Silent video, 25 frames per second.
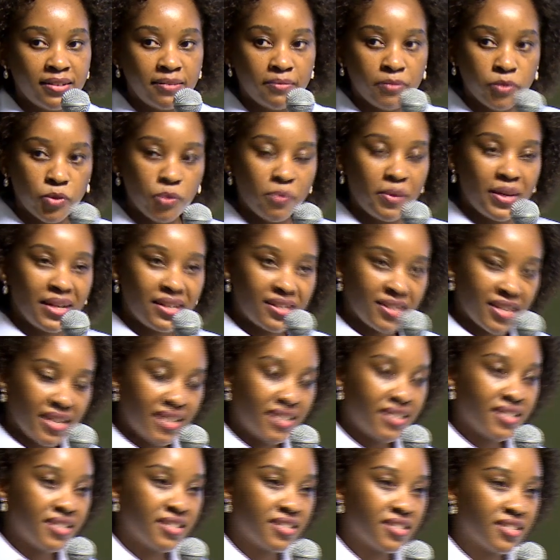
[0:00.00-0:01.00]
make
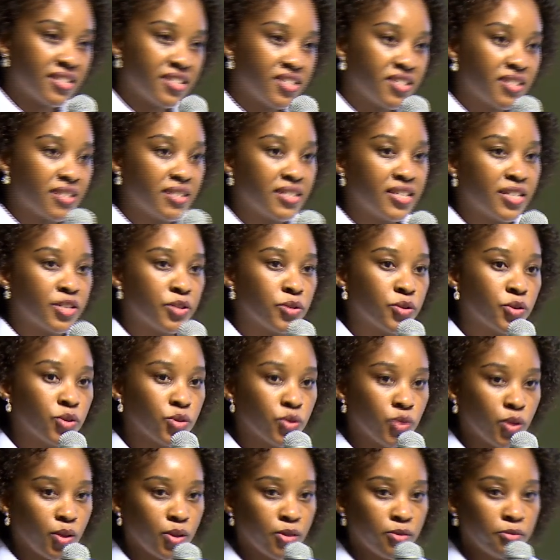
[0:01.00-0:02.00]
daily decisions and to
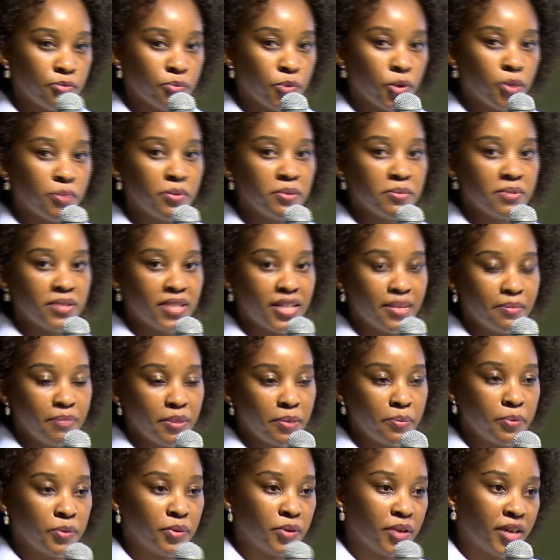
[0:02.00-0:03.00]
solve problems that
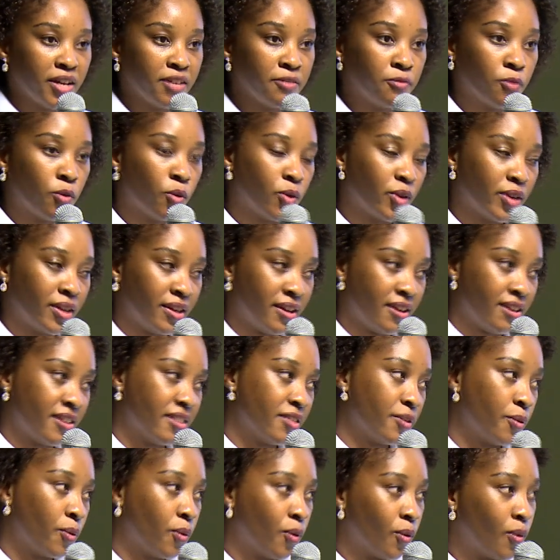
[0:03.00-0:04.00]
people have on
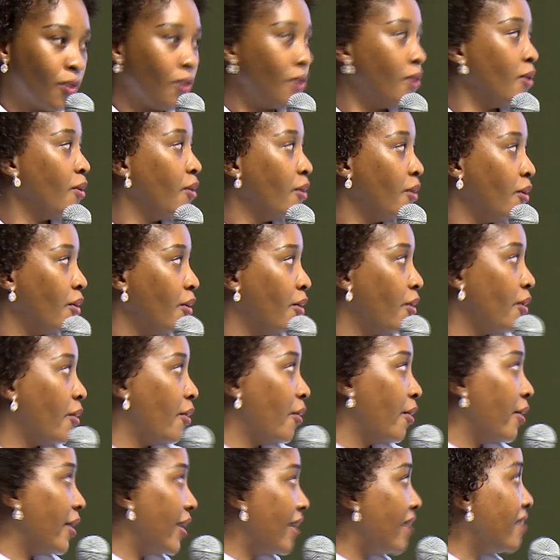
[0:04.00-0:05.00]
Earth or
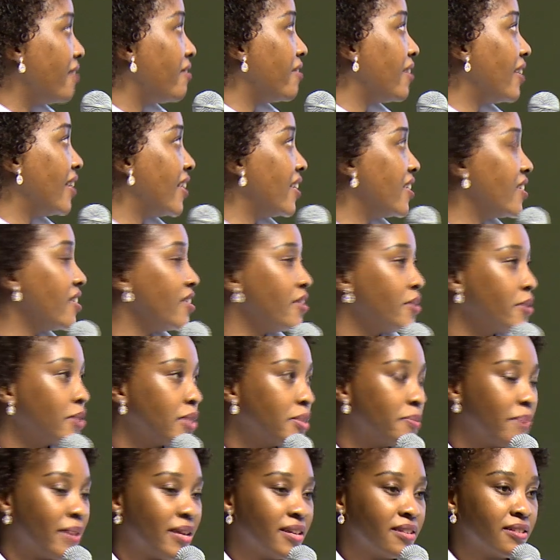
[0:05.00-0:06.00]
in relation to
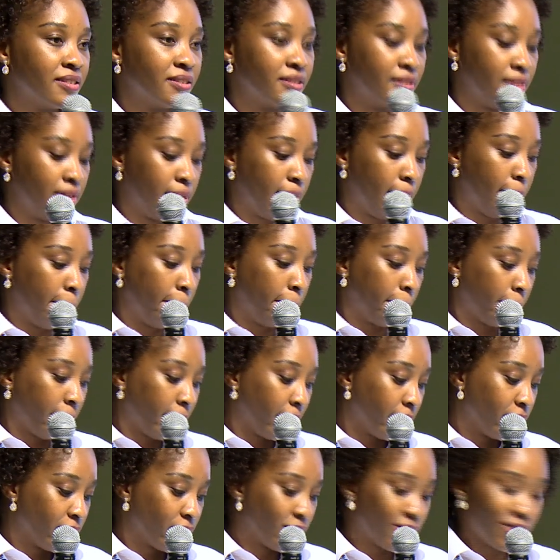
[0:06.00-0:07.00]
space.
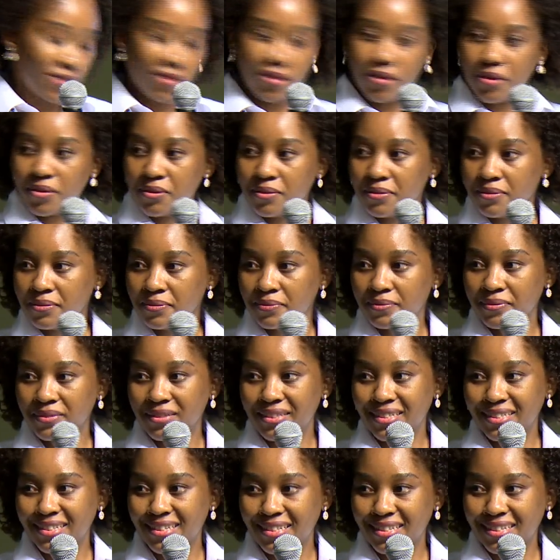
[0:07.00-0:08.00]
So,
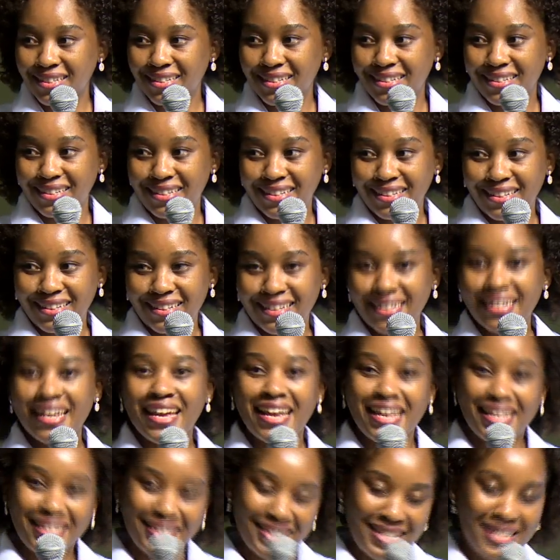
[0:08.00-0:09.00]

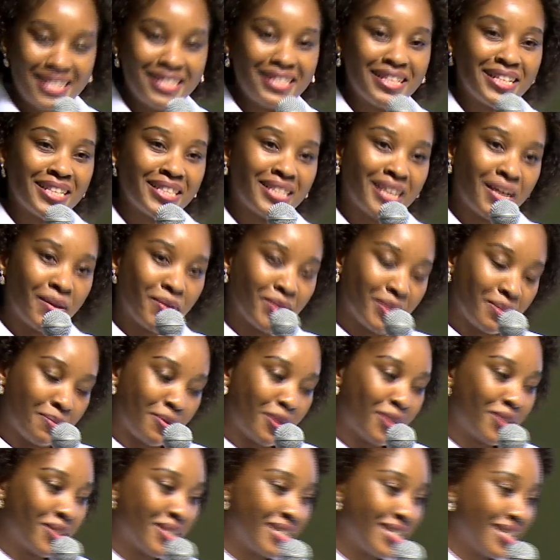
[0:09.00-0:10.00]
yes, and I was
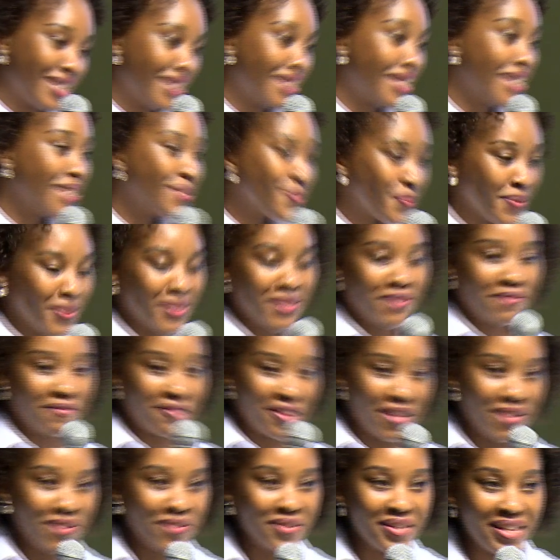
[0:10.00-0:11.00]
about to say that's where the
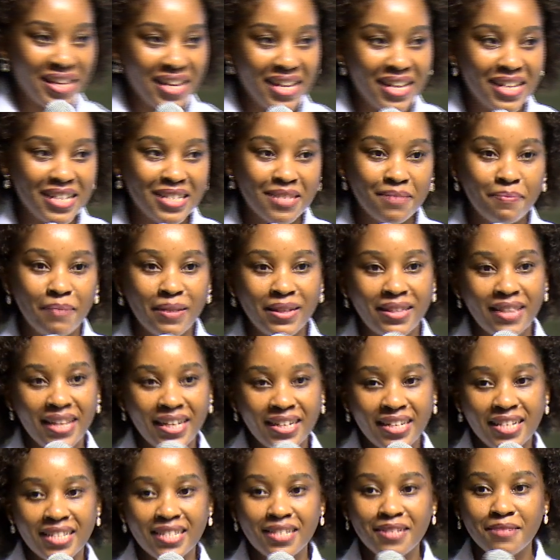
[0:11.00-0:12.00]
value is, but
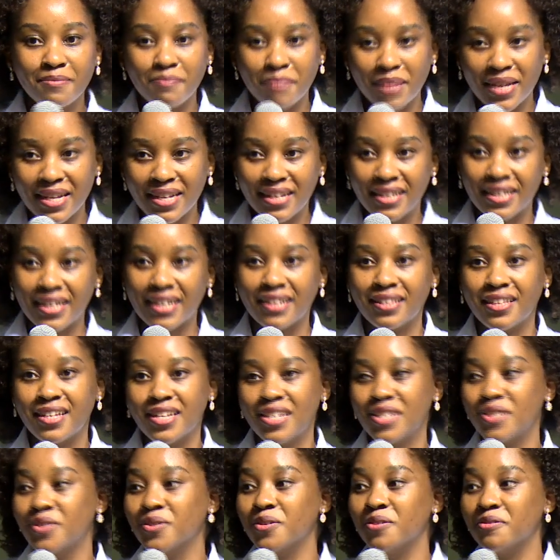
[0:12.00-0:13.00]
that doesn't mean that there
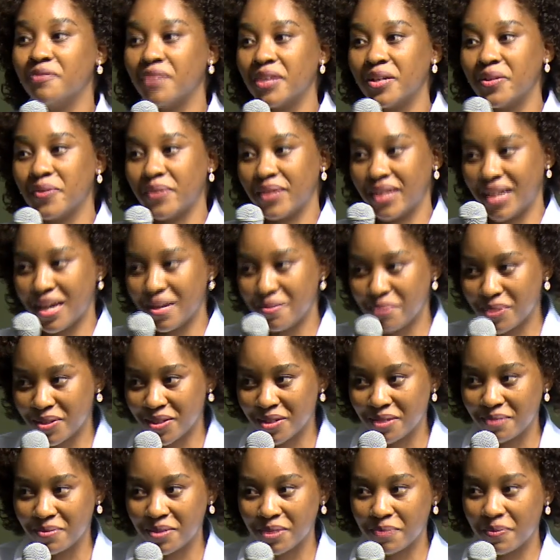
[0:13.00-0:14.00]
is no value in
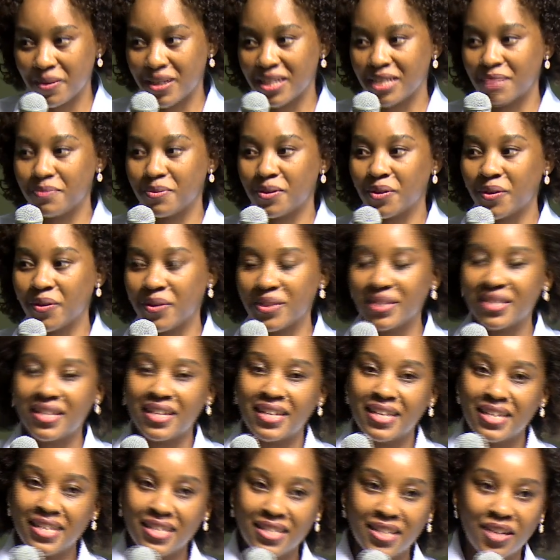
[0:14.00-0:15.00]
upstream space, because there
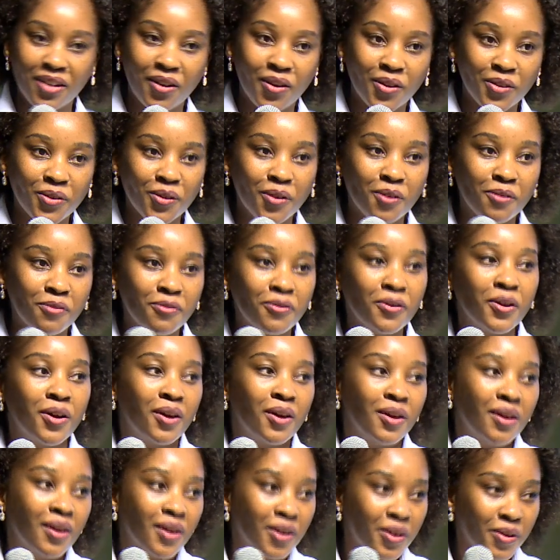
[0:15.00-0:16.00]
is a lot of
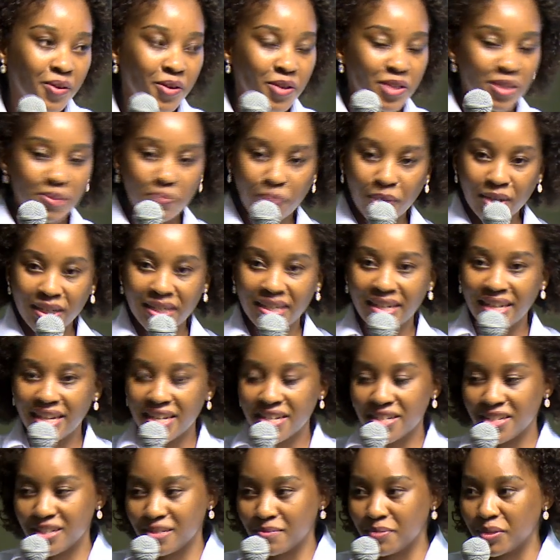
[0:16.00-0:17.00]

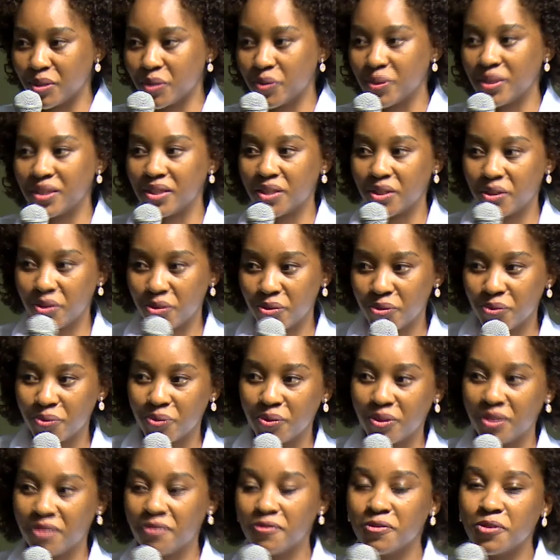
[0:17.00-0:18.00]
cross-pollination between the
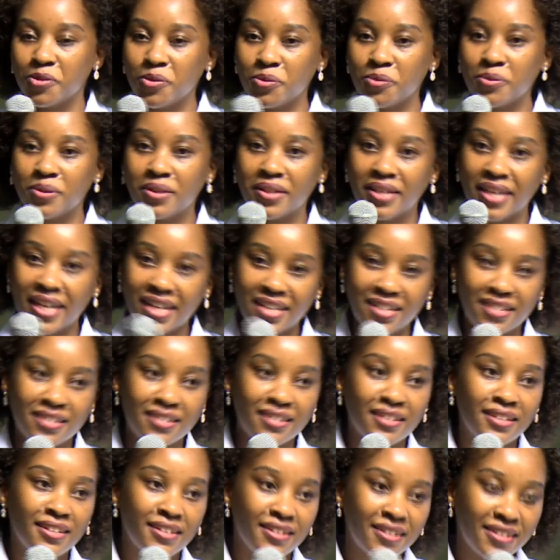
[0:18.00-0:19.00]
two. If you get
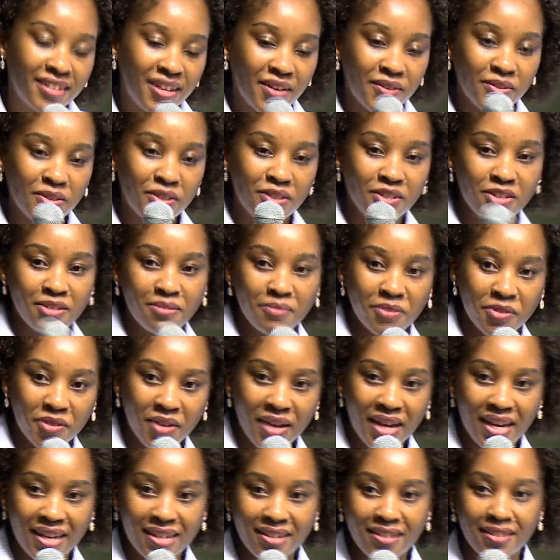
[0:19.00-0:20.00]
downstream
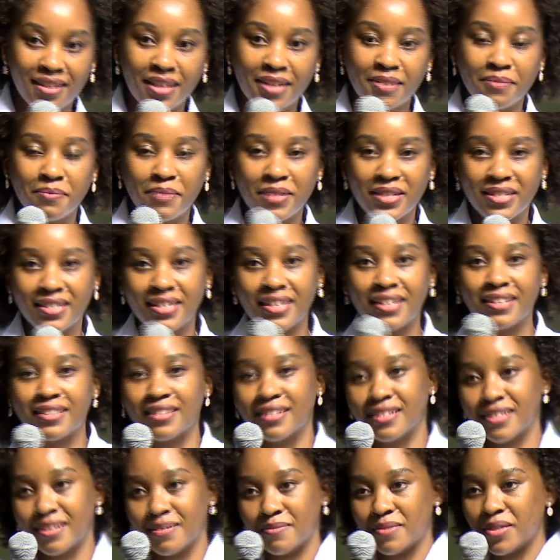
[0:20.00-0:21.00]
right, that means that
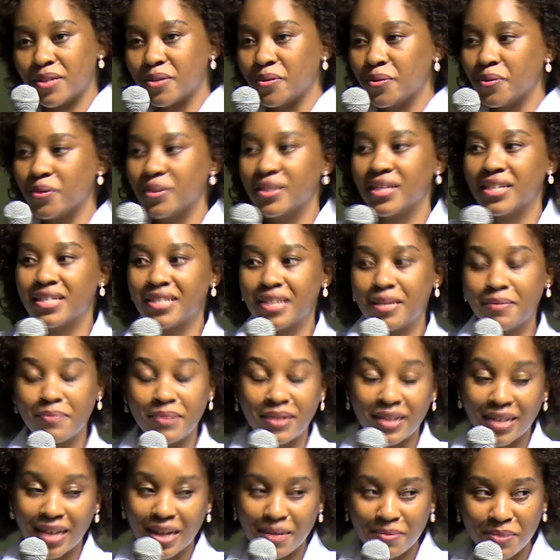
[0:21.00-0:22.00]
there's something good that's
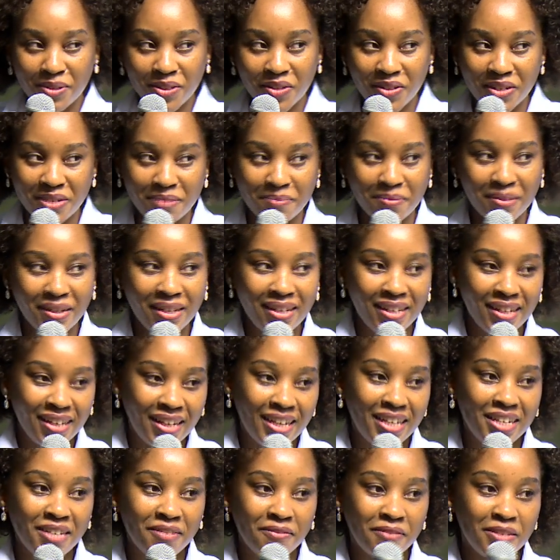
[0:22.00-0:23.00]
happening upstream.
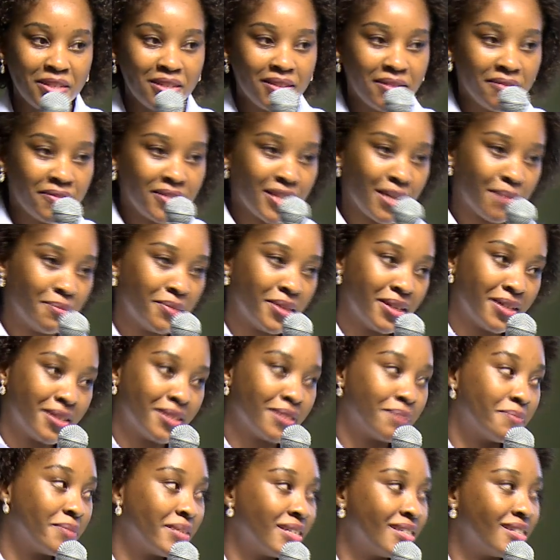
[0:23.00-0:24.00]
And if something
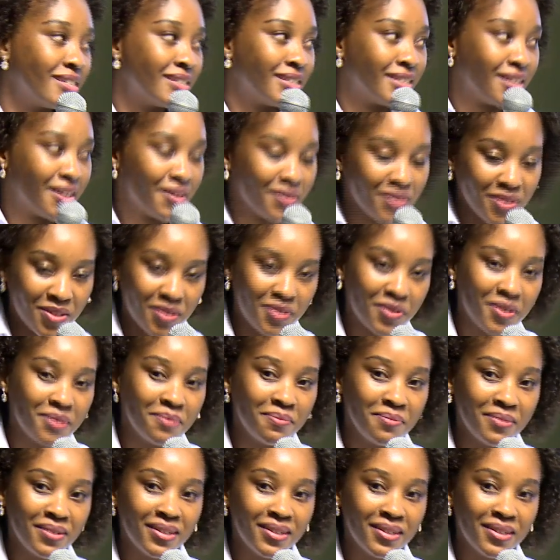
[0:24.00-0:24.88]
is missing downstream,